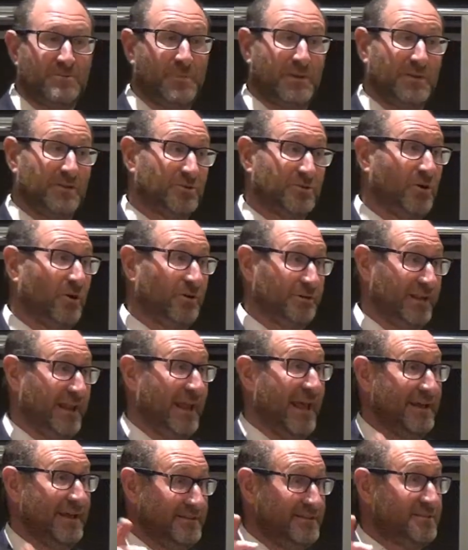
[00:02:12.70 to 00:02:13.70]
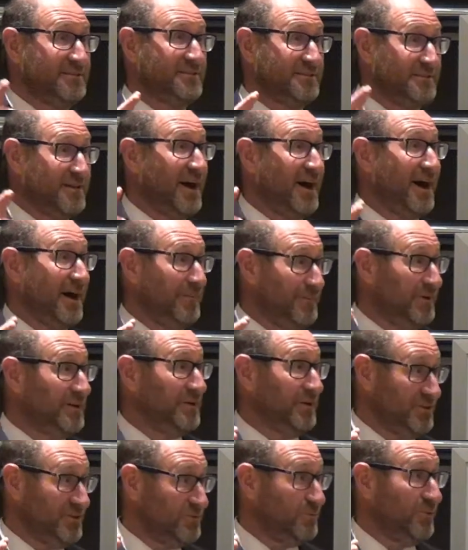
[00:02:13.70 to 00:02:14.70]
It's called an end stop
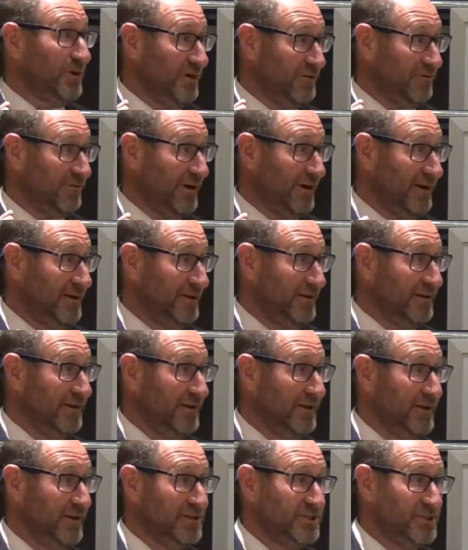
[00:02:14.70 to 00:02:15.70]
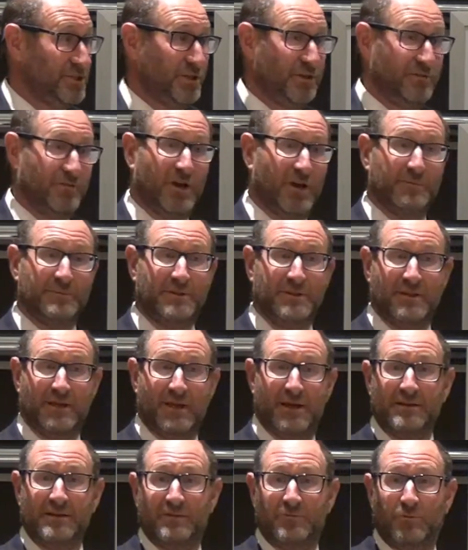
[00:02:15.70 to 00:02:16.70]
as well, right? So you've come to
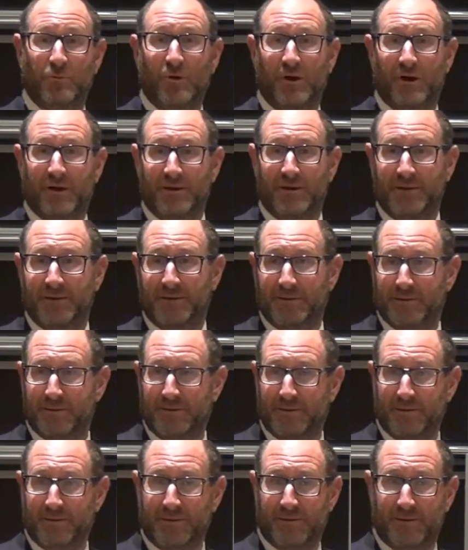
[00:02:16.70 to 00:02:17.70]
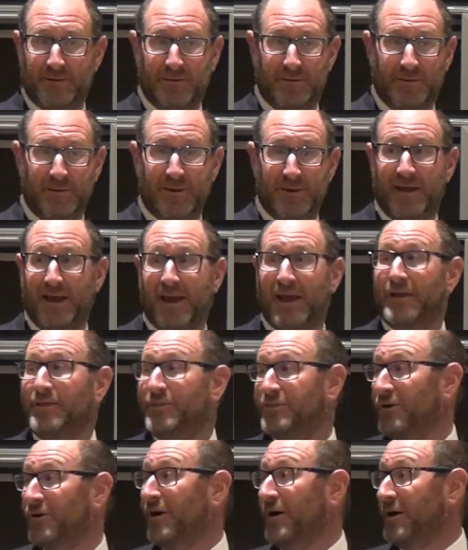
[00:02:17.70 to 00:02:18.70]
the end of what? A
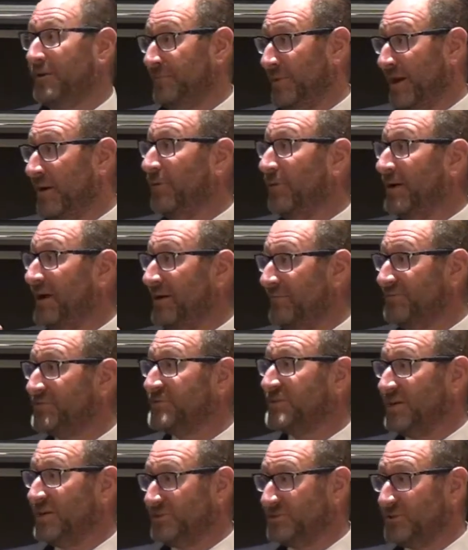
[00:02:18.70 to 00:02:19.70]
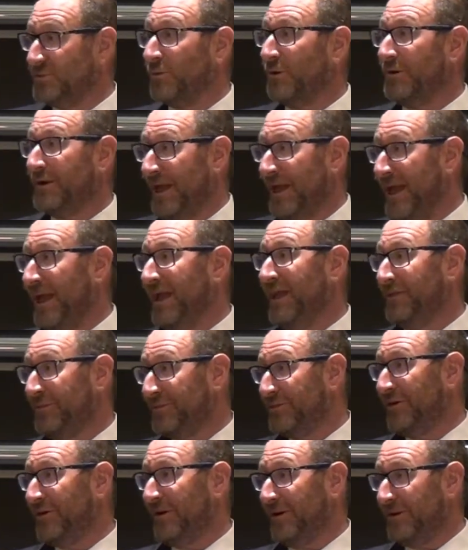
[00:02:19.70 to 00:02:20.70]
thought. I want to emphasize the word a
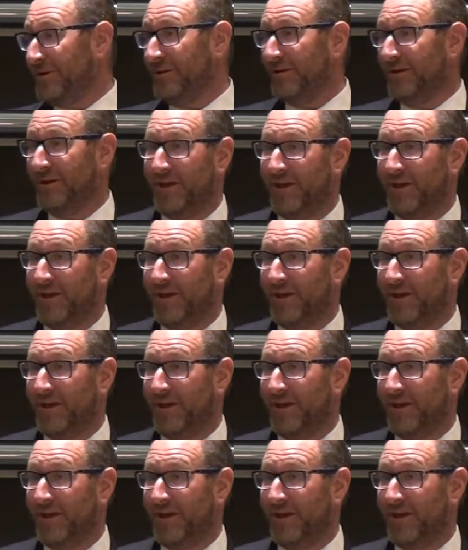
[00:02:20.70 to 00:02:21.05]
thought.